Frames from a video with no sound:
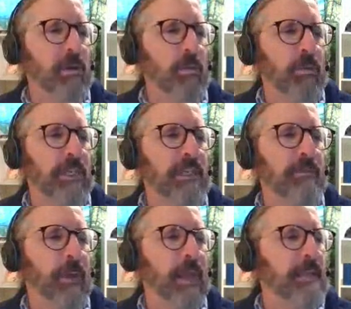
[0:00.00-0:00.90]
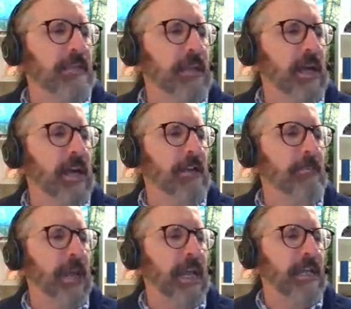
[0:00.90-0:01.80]
Only depends on
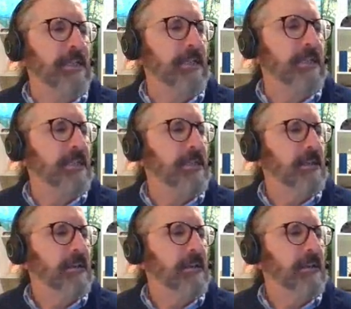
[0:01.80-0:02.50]
mass.